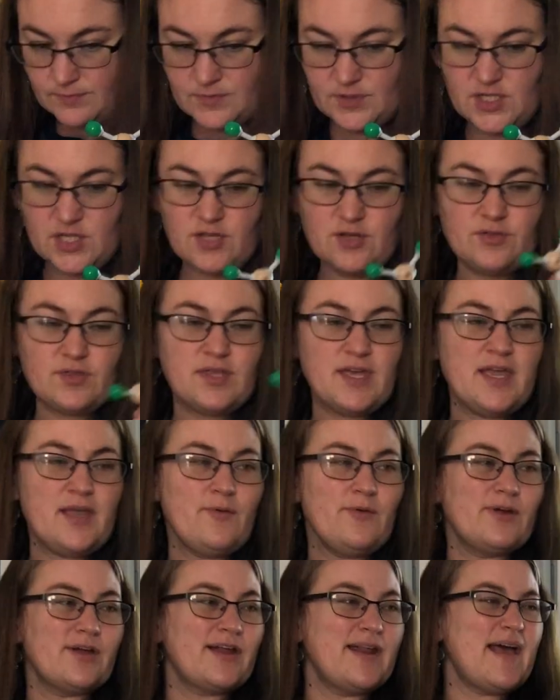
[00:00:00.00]
Do you think
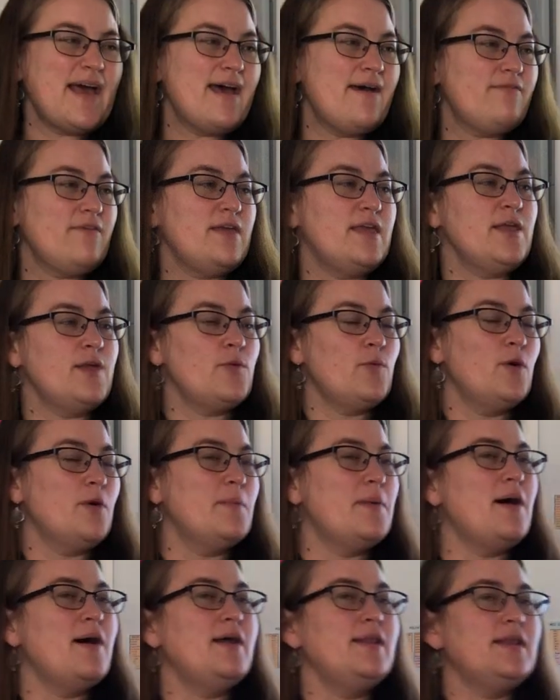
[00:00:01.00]
we're going to have equal
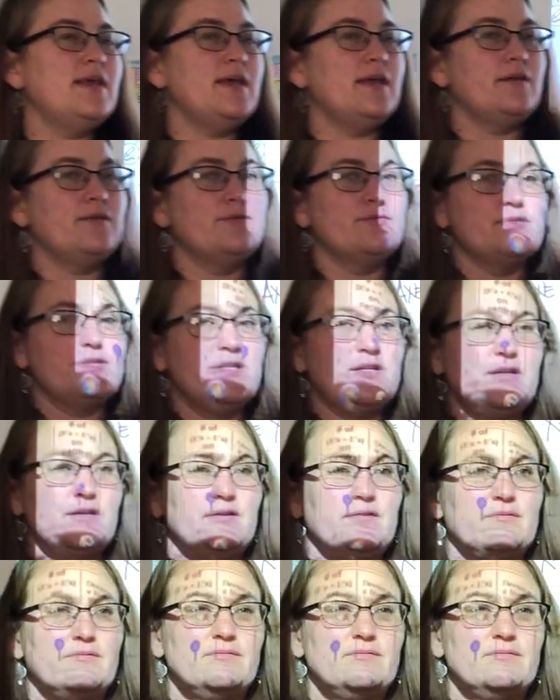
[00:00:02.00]
bond angles here?